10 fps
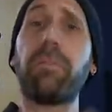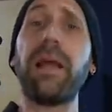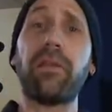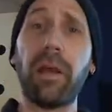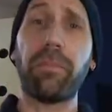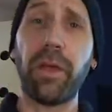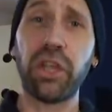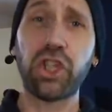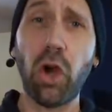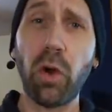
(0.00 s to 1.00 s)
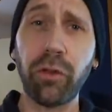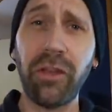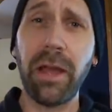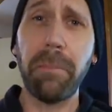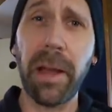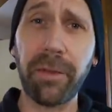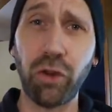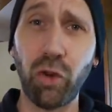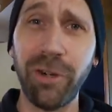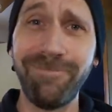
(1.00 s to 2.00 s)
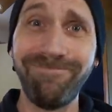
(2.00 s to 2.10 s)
play something. Show us the Ambassador.